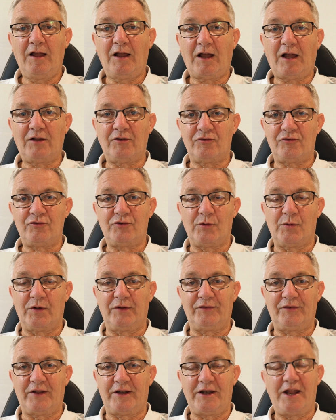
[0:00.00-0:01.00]
And
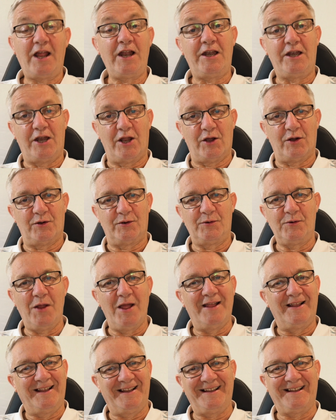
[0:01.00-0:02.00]
Stuart said, hello,
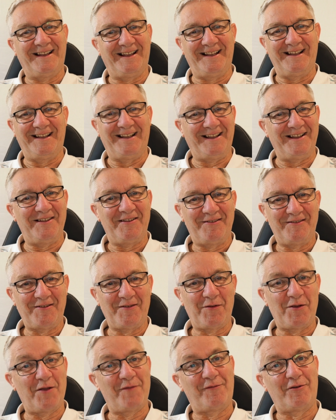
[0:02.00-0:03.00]
have
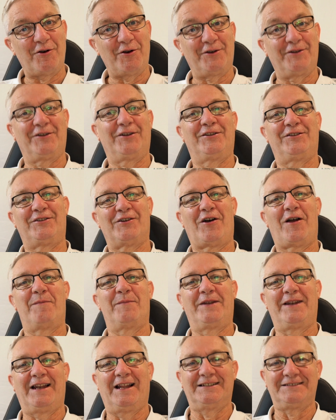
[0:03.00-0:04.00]
you ever heard of the
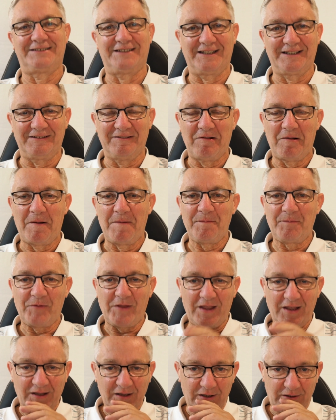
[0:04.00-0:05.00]
diamond lashing?
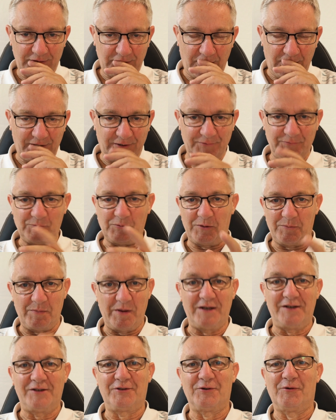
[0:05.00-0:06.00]
We'd
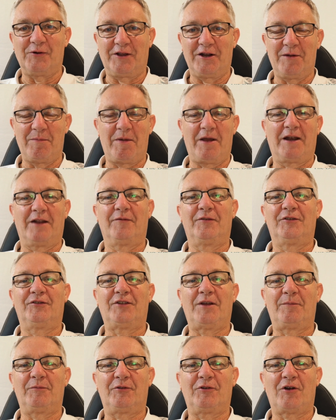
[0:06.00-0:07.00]
been talking about it for
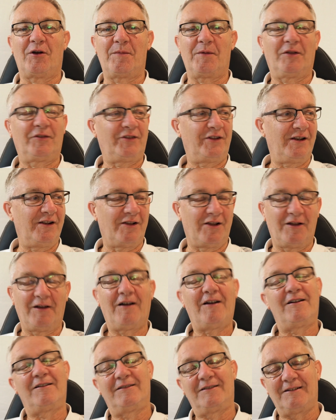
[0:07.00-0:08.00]
some time, and I said, look,
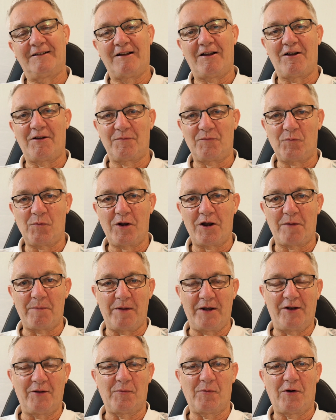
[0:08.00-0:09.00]
when I'm
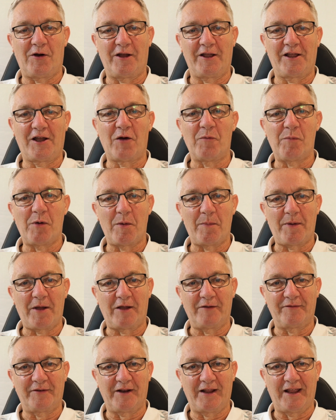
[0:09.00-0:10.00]
in Hawaii, I'll pop
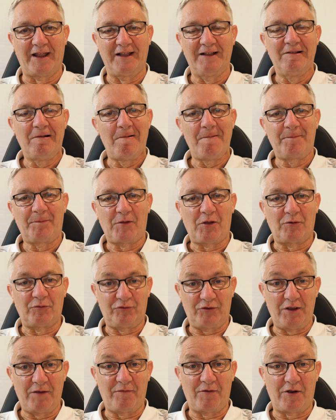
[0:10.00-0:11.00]
over there, I'll
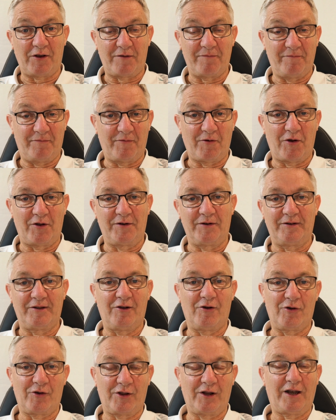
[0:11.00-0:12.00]
see if I can find the
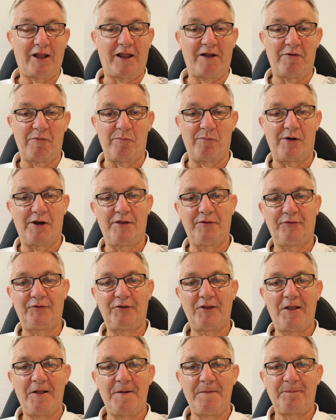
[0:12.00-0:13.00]
Hokulea and Bruce,
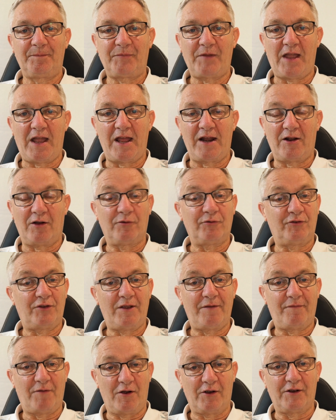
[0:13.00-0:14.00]
and I'll see
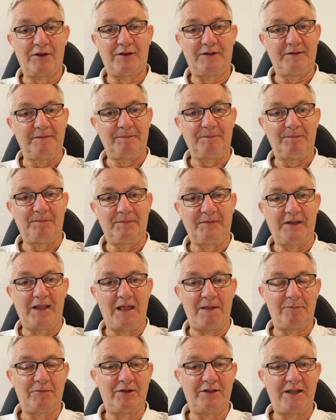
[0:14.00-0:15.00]
if I can
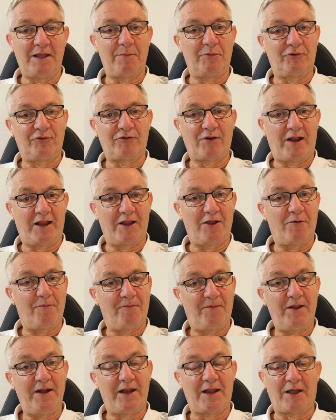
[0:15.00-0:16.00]
get him to demonstrate it on
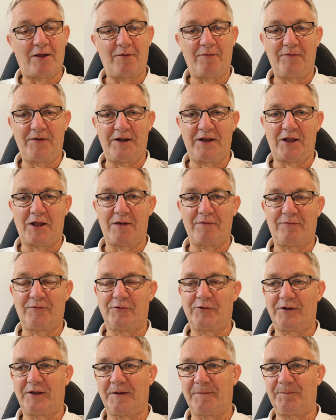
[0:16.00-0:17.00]
video. I'll video it
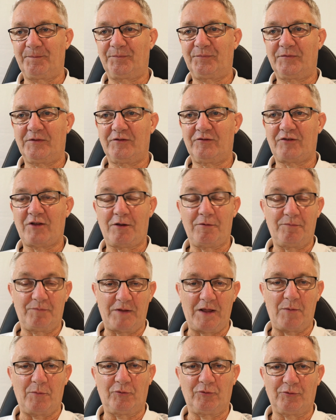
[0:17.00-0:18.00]
for you. So
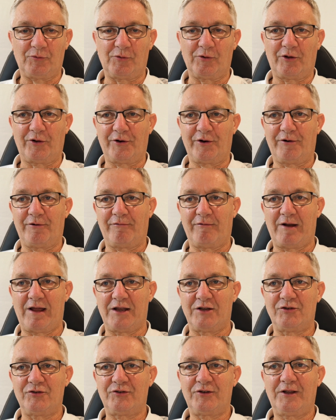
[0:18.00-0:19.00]
that was all on and
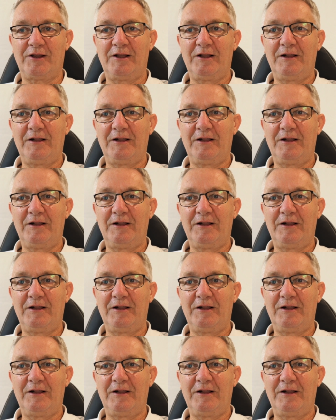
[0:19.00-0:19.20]
arranged.